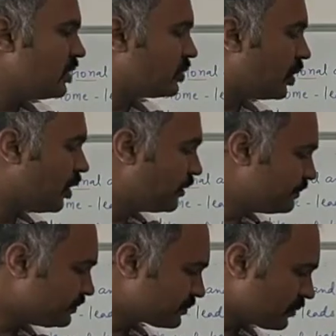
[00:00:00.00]

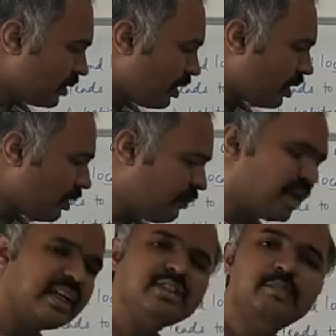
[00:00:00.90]
so
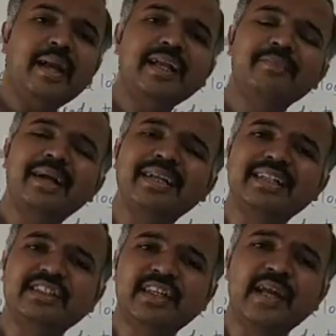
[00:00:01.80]
what is meant by
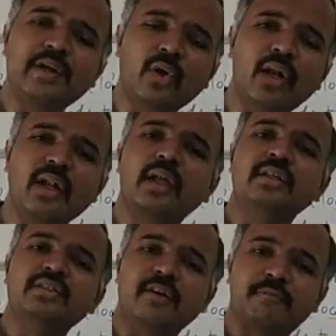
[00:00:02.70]
distinct role?
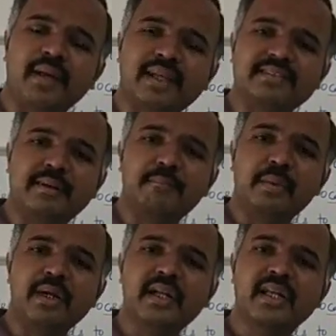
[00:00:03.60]
Say for
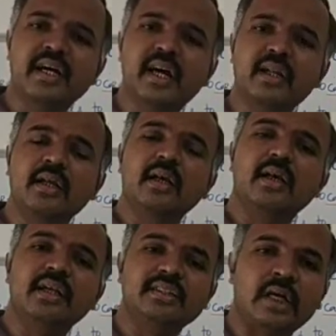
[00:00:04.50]
example, deer
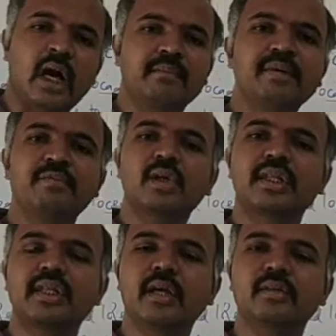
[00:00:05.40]
is herbivore
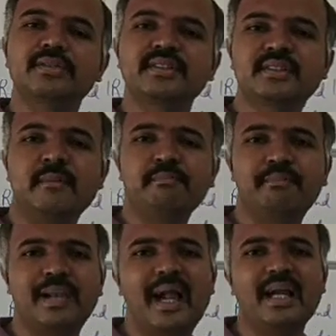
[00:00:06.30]
in the ecosystem,
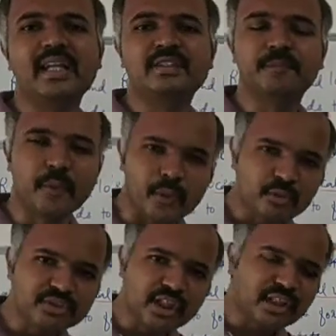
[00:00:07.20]
plant is
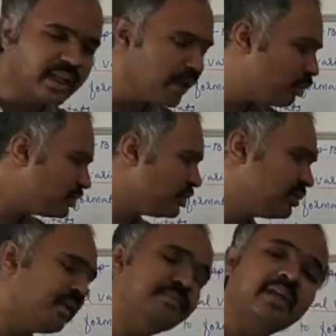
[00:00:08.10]
producer in the
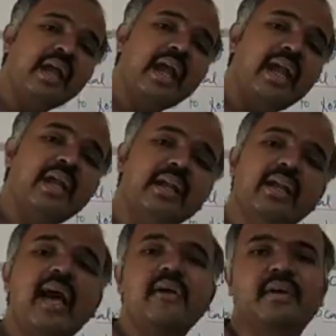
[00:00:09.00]
ecosystem, and
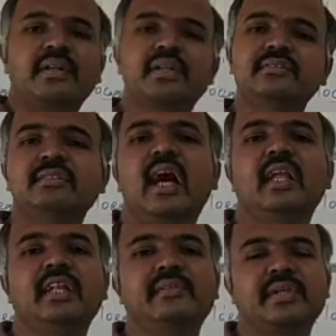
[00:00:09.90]
lion is
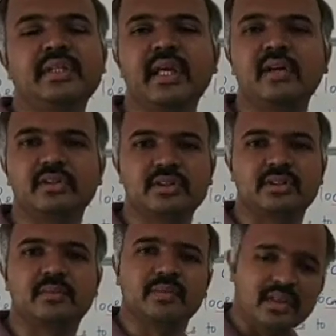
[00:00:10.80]
carnivore in the
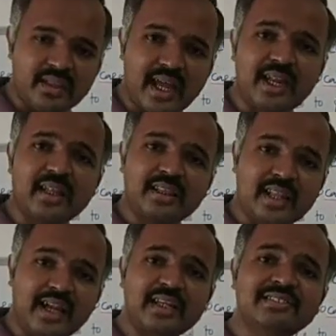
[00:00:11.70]
ecosystem.
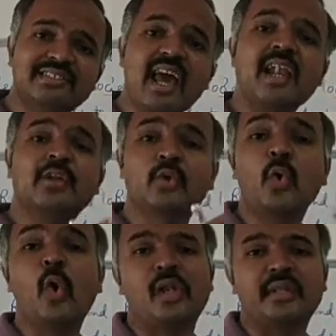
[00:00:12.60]
That is their
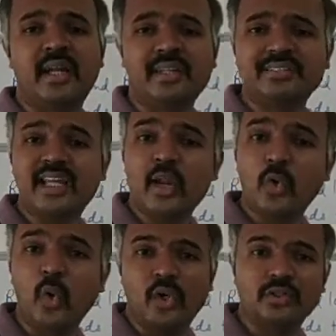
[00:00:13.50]

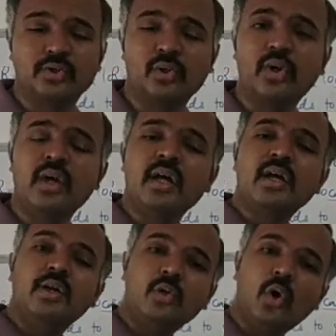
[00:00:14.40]
role. So
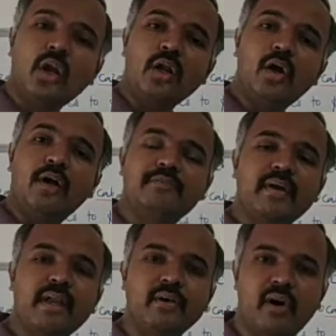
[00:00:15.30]
role of
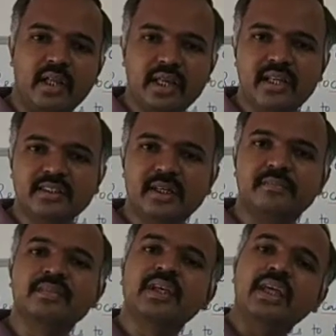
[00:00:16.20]
an
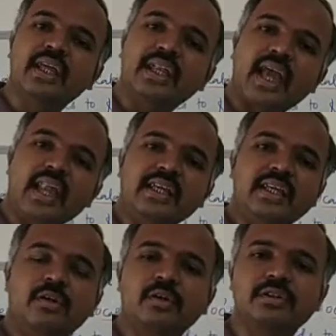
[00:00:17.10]
organism in
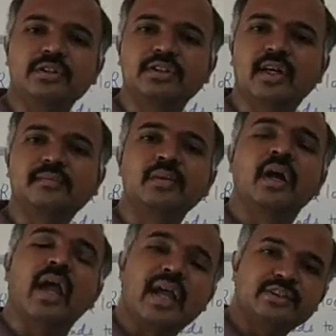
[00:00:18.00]
any ecosystem,
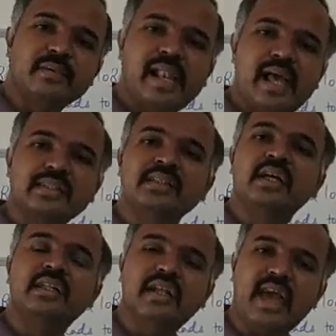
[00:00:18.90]
as well
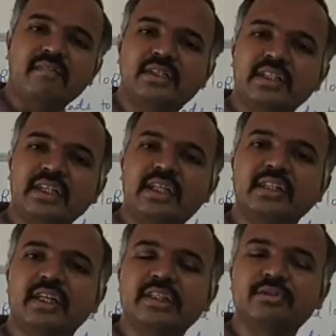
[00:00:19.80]
as the diversity in
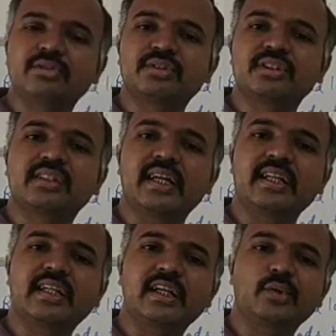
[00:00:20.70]
the resources that
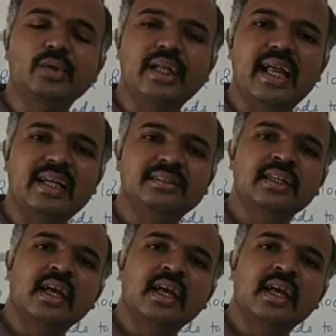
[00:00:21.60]
it can utilize,